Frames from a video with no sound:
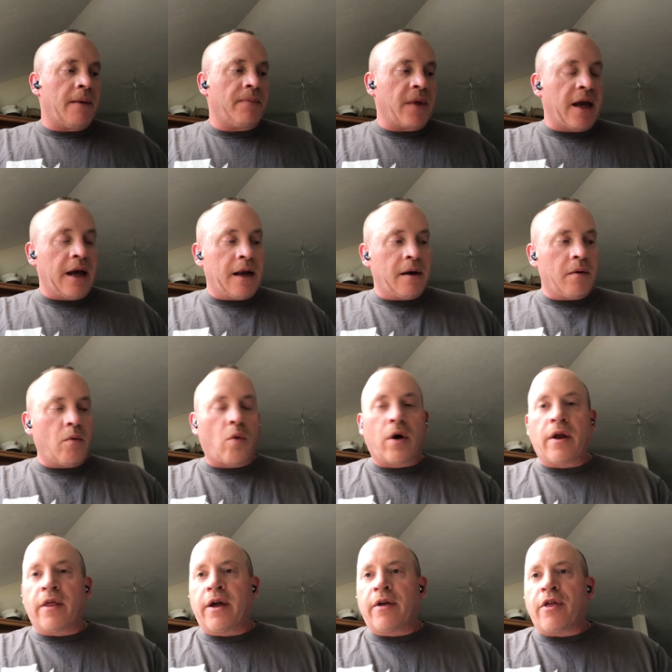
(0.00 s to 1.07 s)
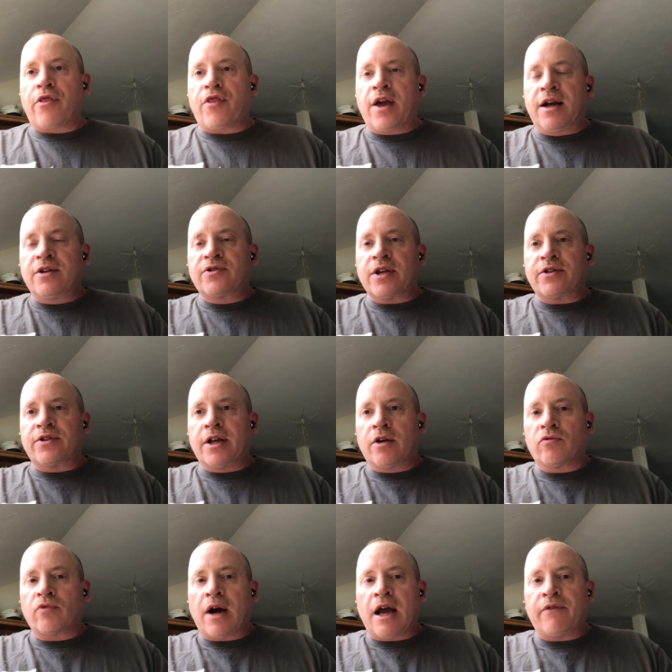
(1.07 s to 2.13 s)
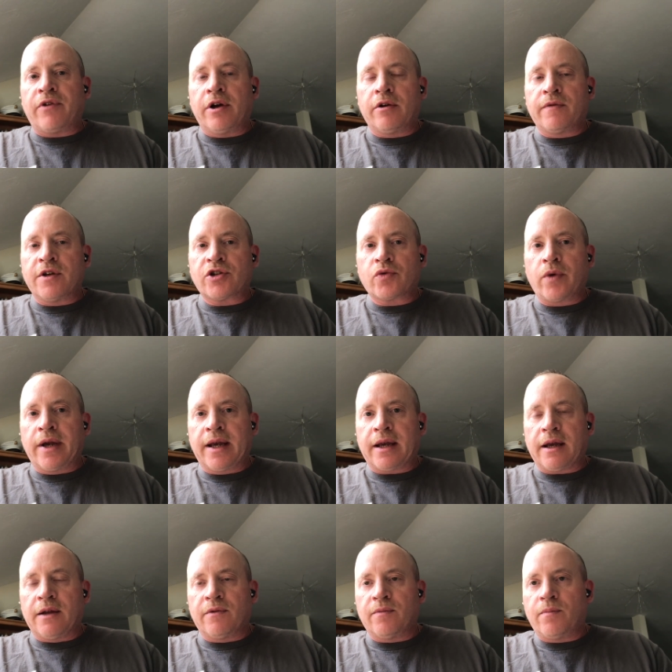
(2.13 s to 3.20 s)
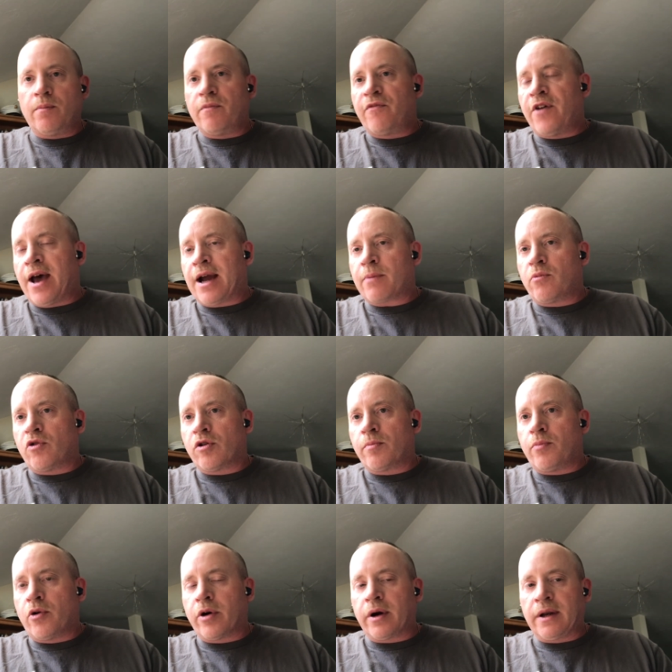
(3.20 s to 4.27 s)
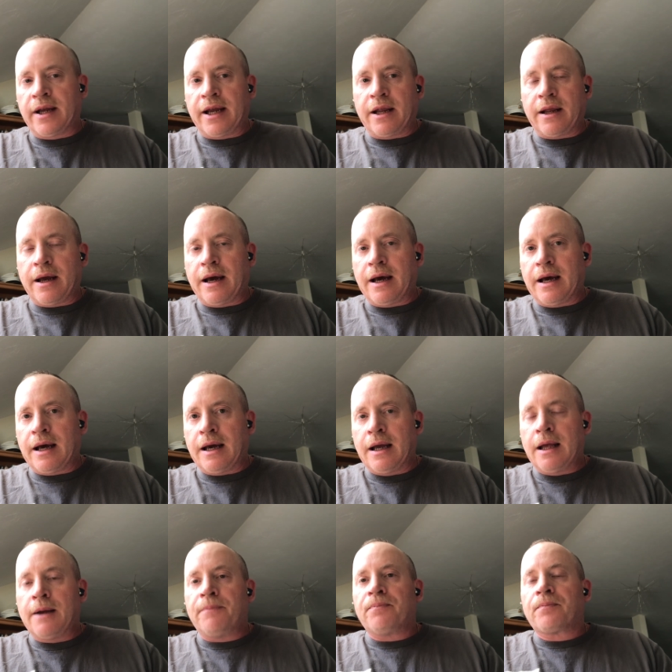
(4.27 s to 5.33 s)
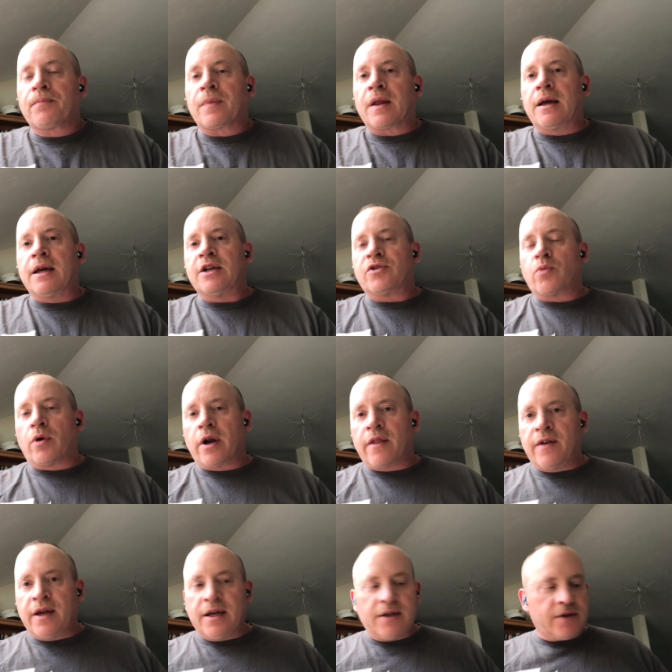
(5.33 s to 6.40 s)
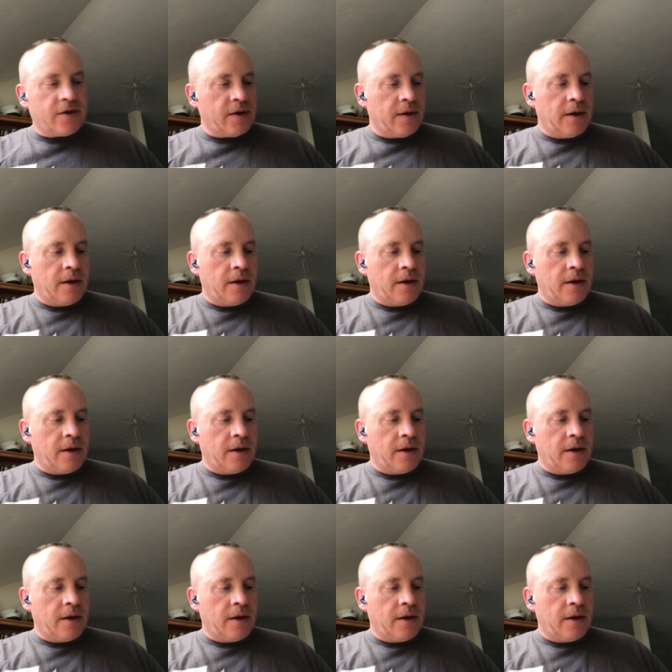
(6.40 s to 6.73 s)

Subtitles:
And one of the other things that did arrive here this week, in fact, more importantly, is one of these.